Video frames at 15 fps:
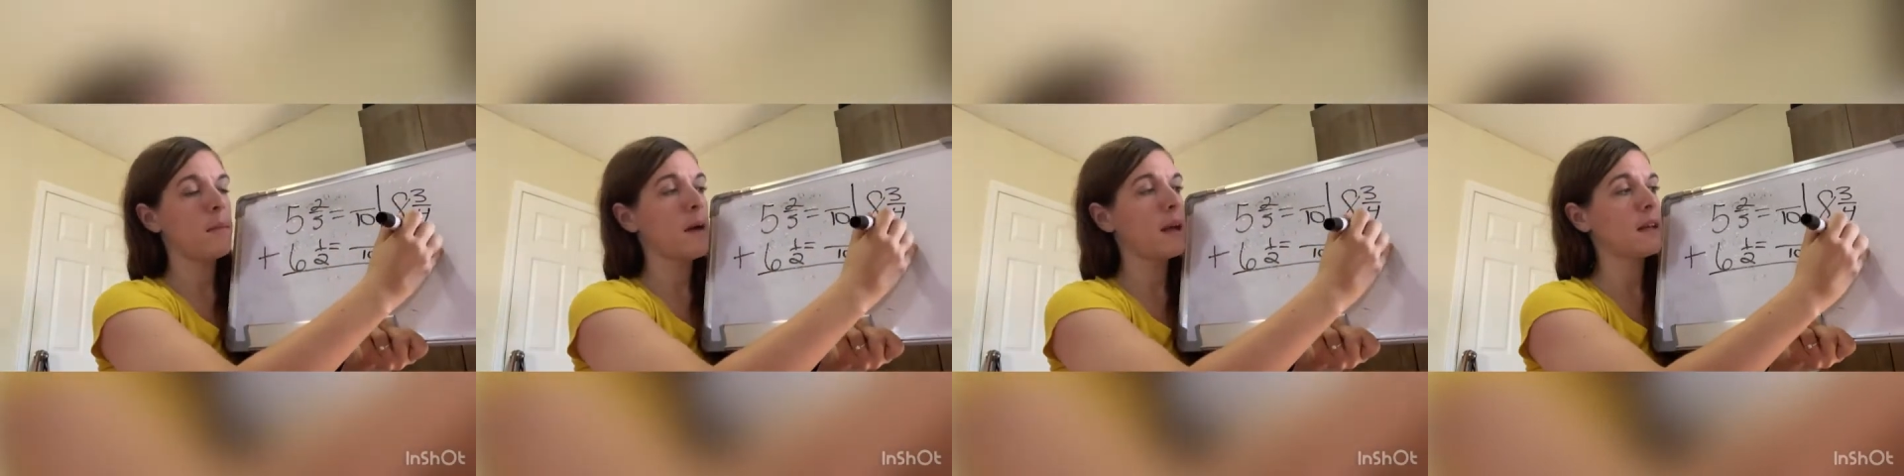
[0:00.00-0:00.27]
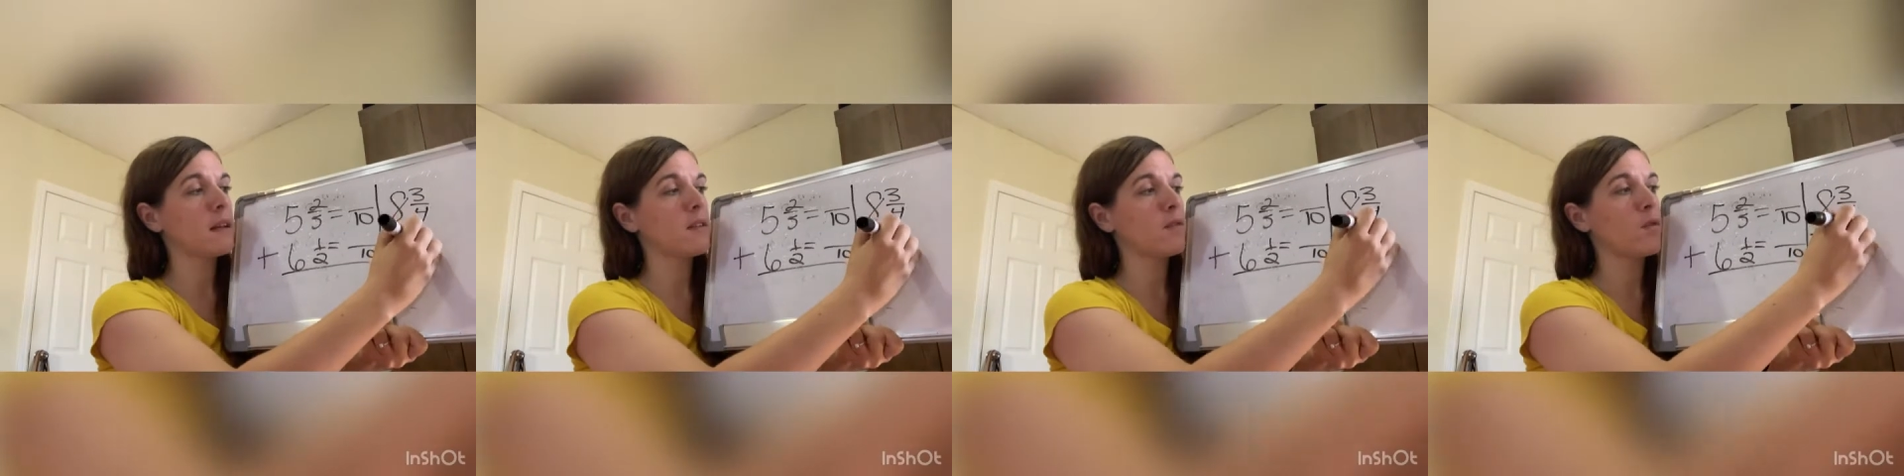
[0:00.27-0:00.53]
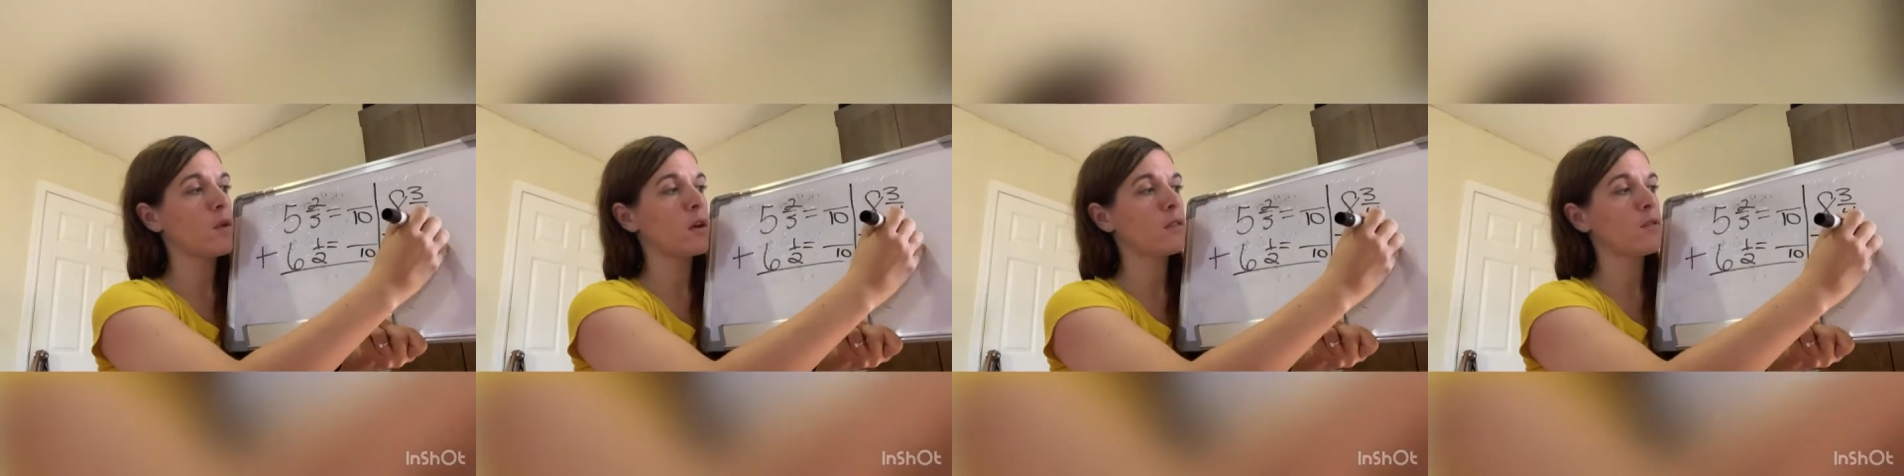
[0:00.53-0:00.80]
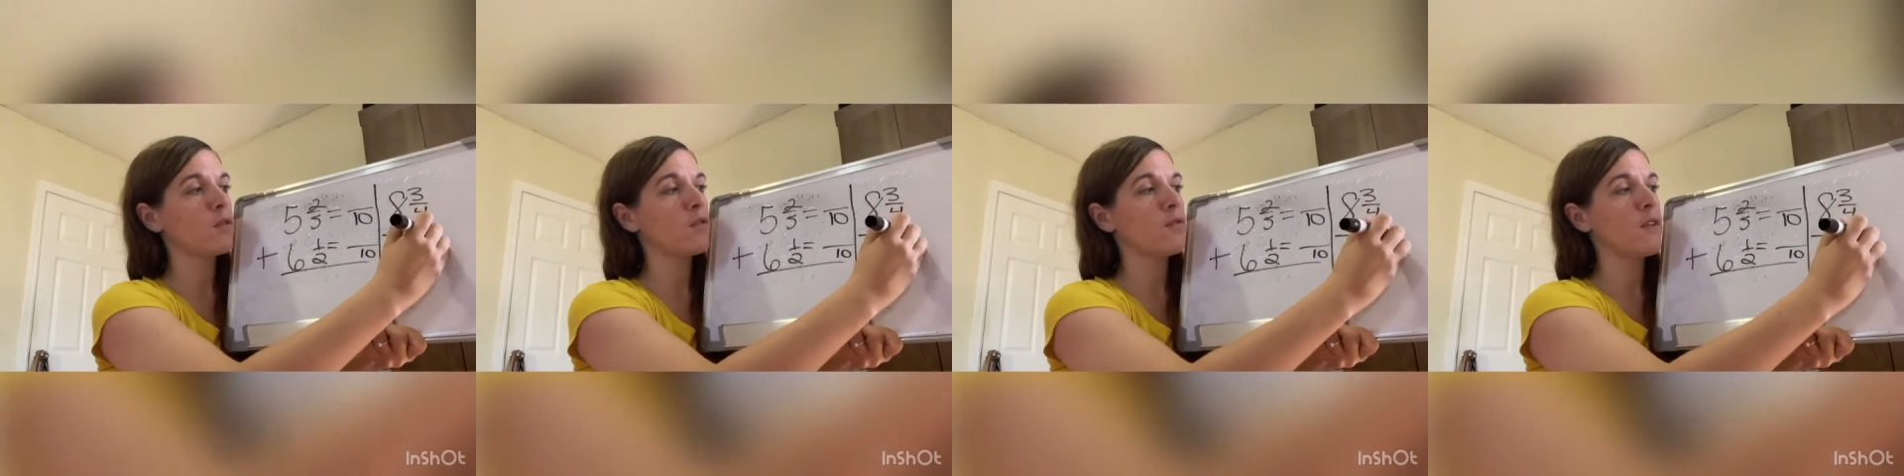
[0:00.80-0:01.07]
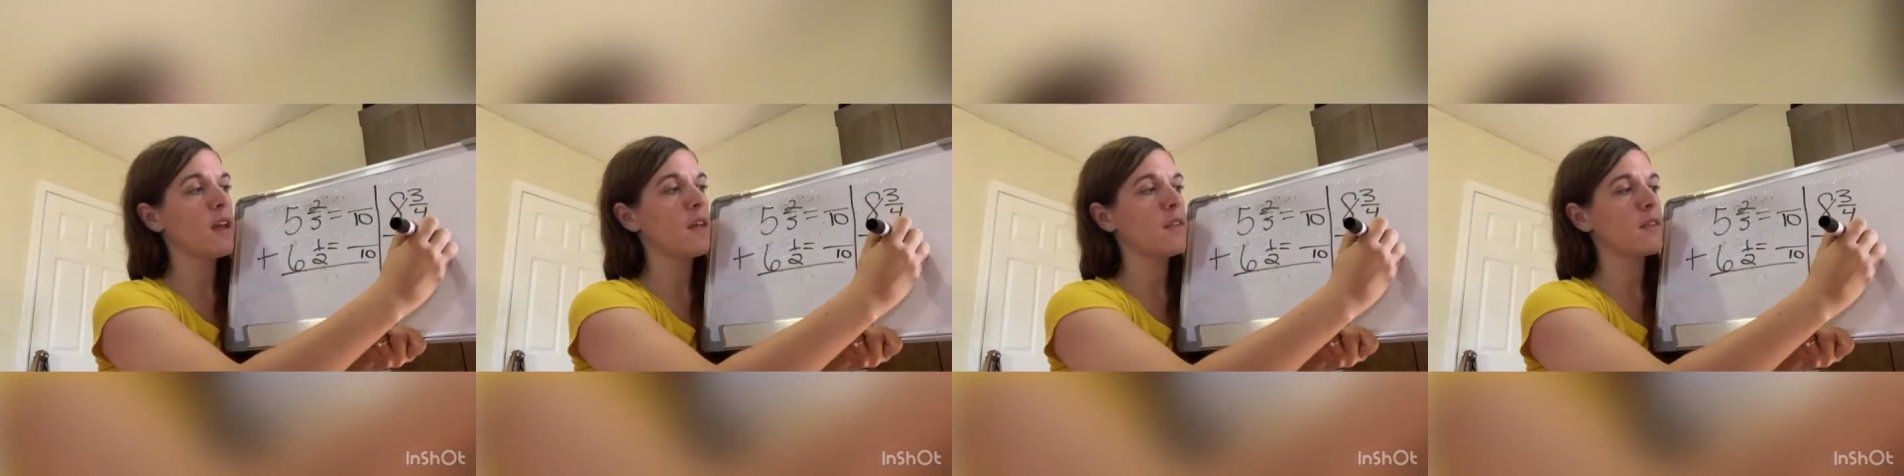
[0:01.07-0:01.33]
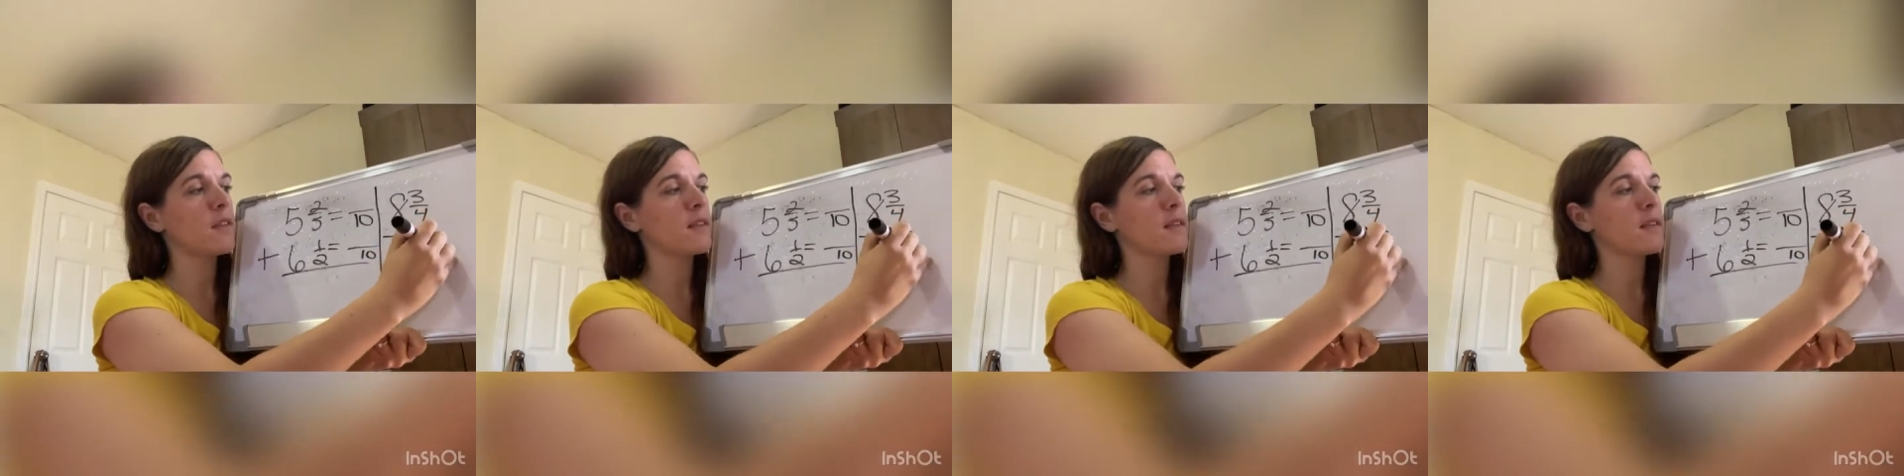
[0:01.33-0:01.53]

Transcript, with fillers: minus 4 and 2 fifths.